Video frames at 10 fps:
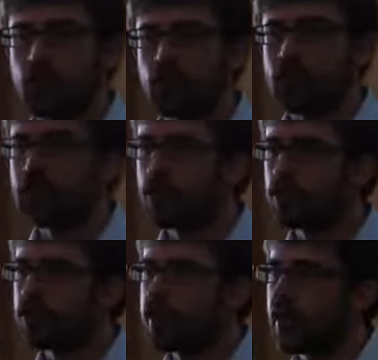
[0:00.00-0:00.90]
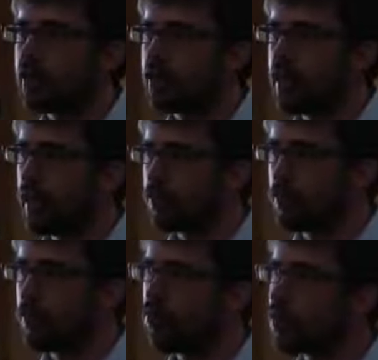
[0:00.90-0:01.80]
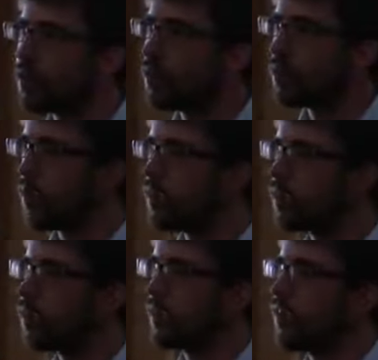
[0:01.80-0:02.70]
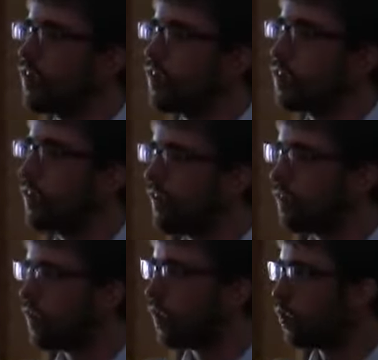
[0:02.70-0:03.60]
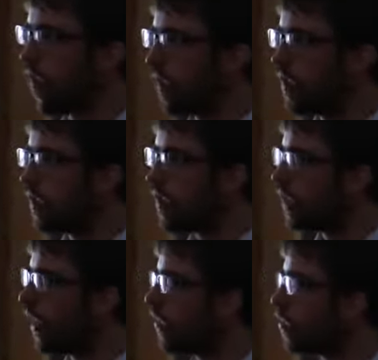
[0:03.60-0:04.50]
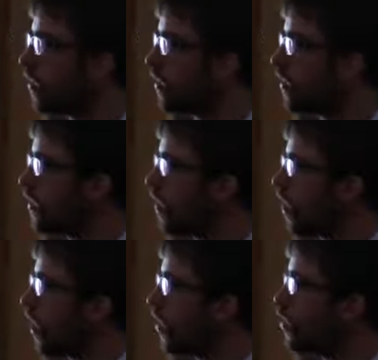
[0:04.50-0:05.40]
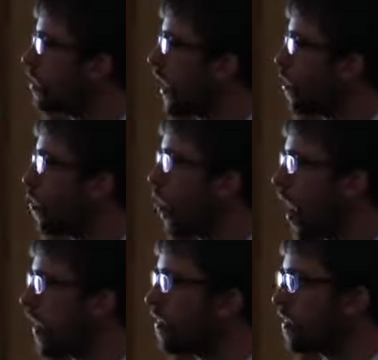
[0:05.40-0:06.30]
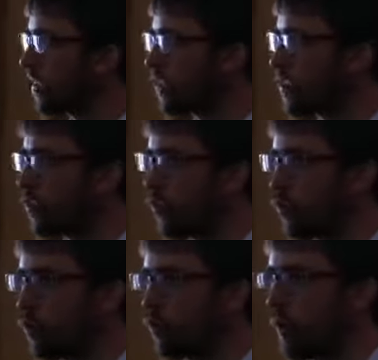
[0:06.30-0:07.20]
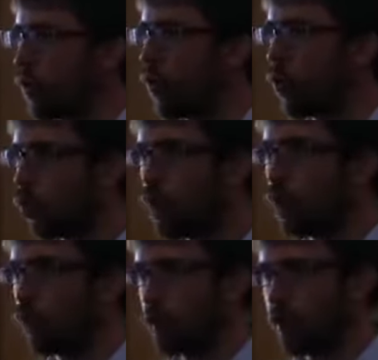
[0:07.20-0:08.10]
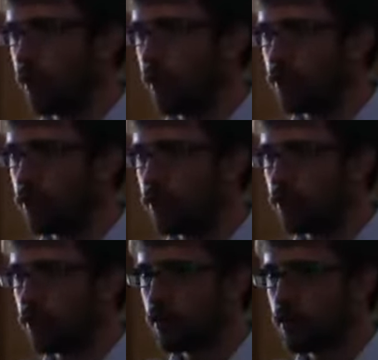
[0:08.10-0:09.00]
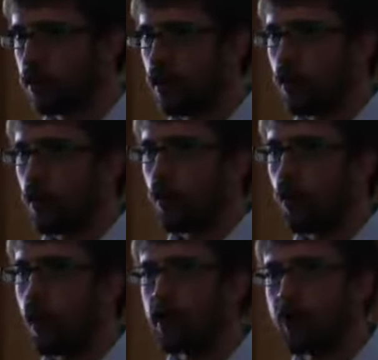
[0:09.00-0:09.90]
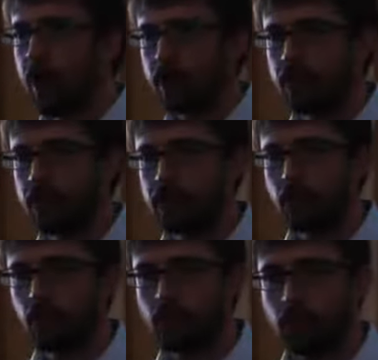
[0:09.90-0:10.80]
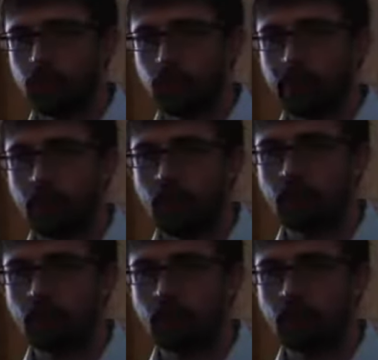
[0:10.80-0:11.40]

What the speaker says: and tried to understand and really apply the scientific method in a way that I could understand why the things that we were doing were not working. What about the things that we were doing